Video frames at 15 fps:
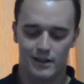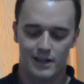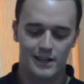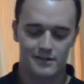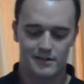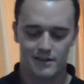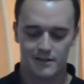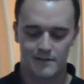
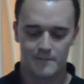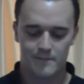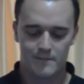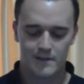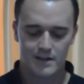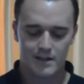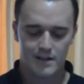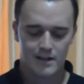lesson. Yeah. Come
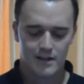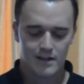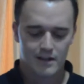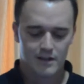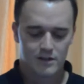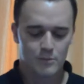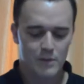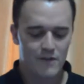on, Sean.
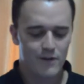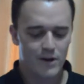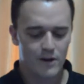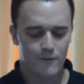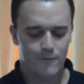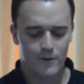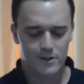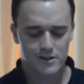So my
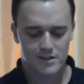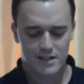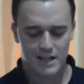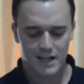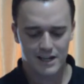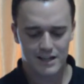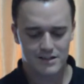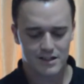very first
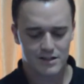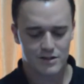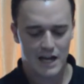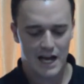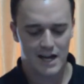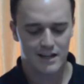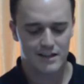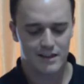thing is just
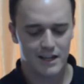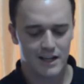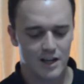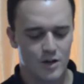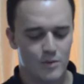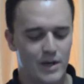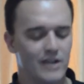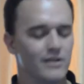uh,
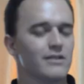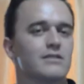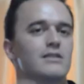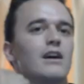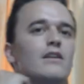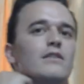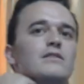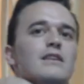thinking about
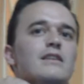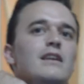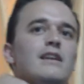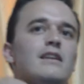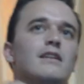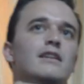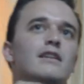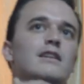yourselves and,
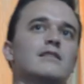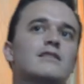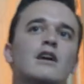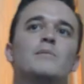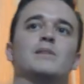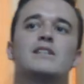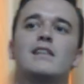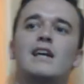and is
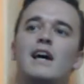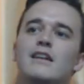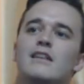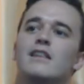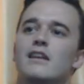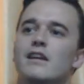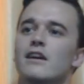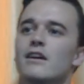coming to the end of
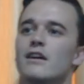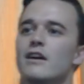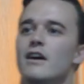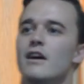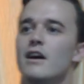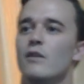the year.